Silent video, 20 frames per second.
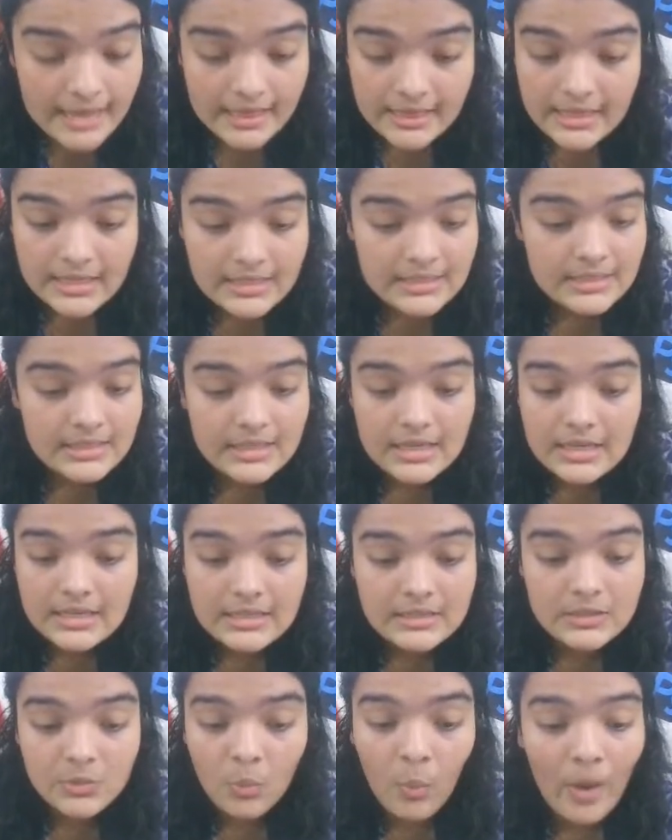This
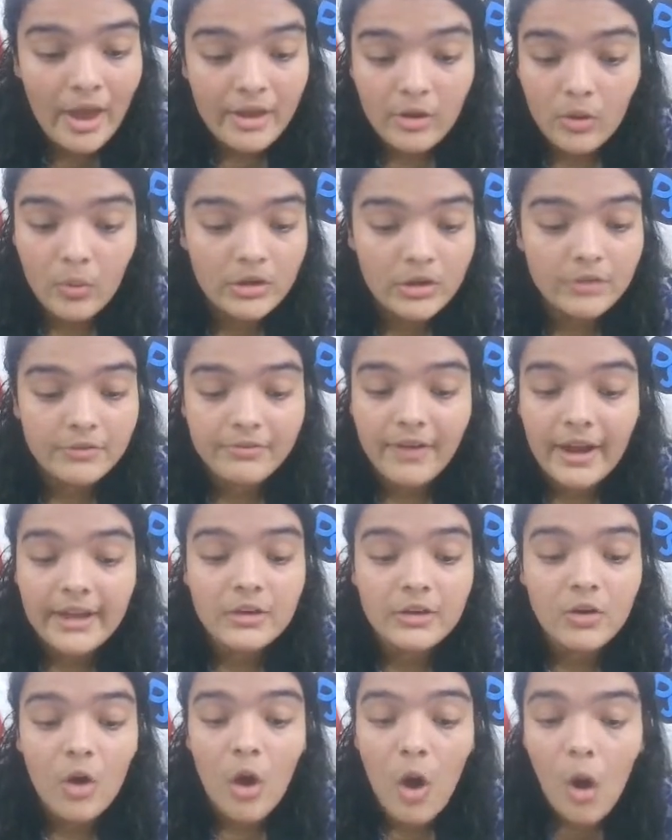is where you're going to
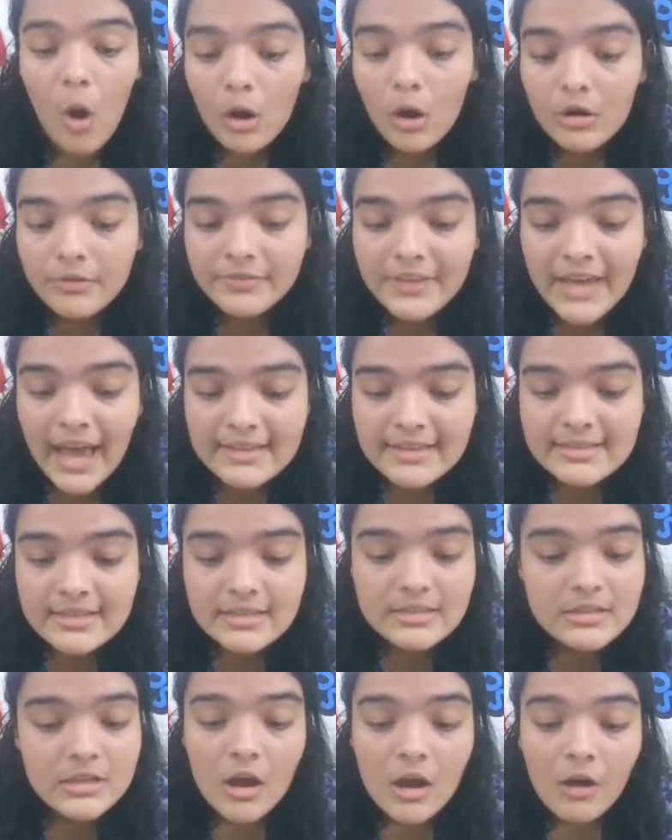find all of the
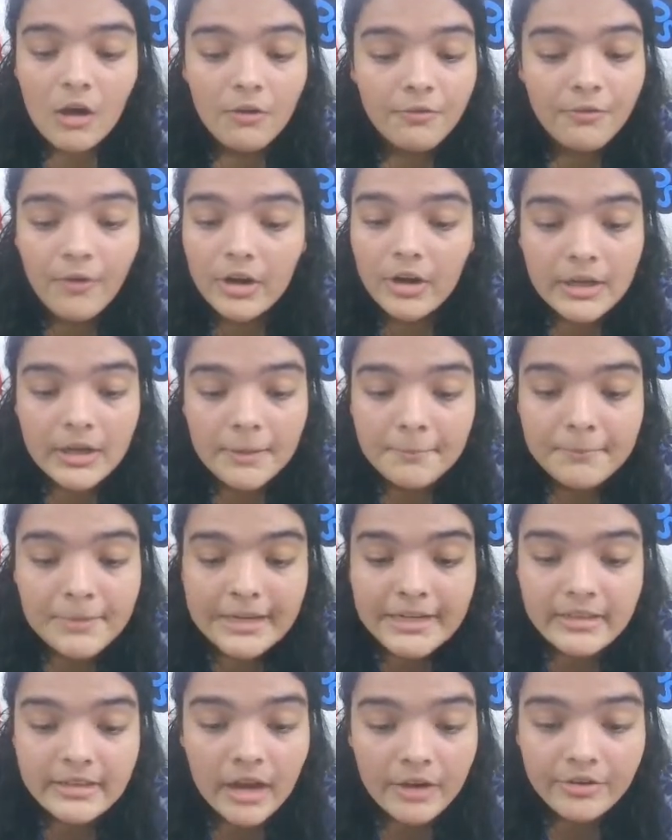assets for a
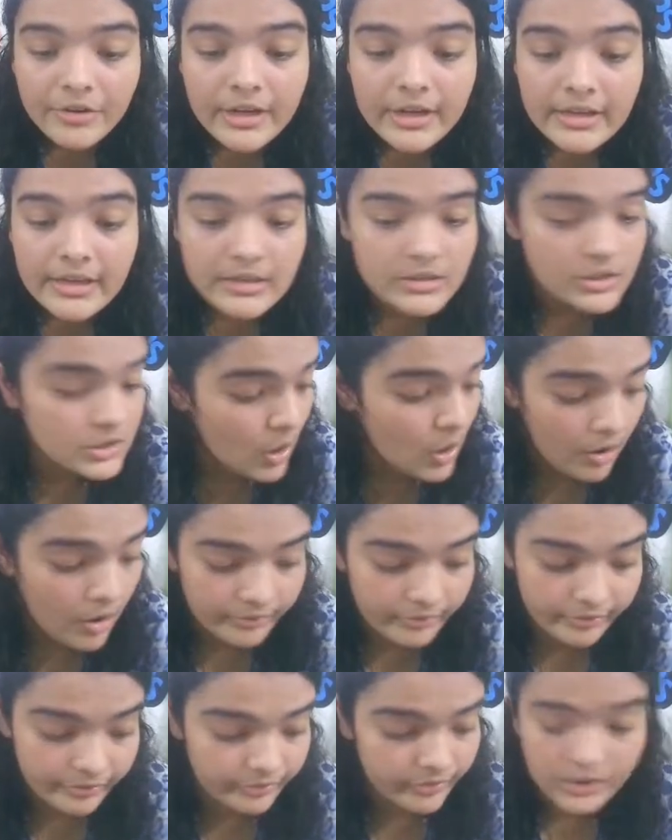complete 100 days
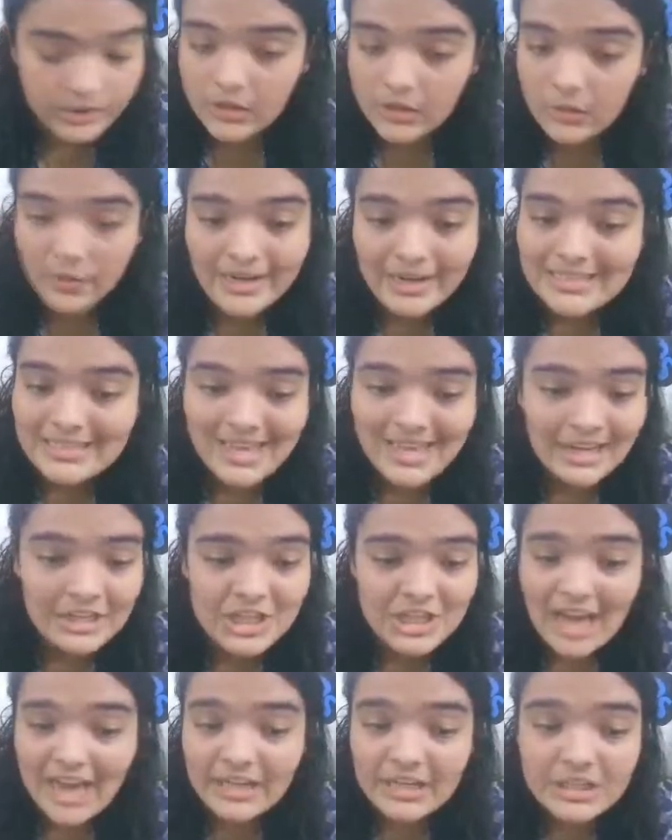of the UI design
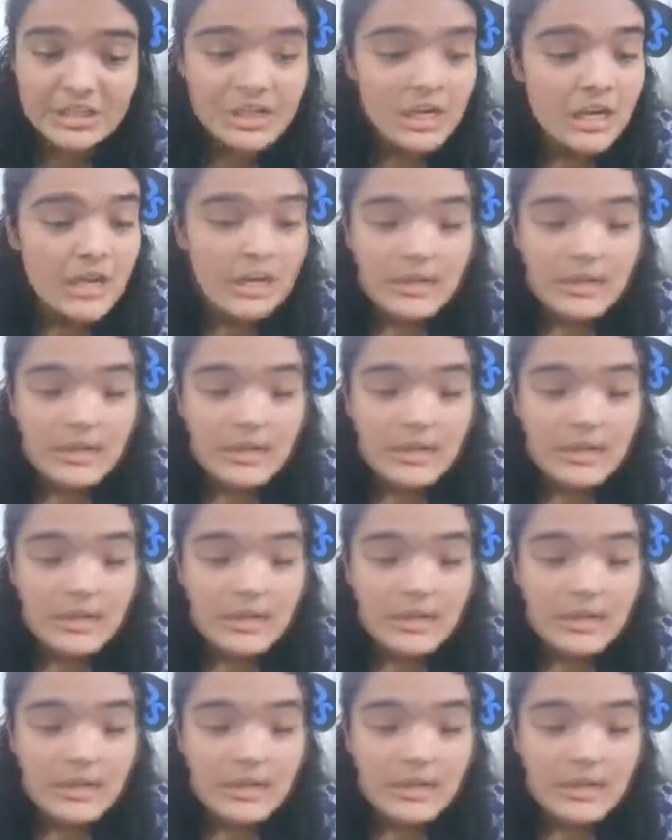challenge.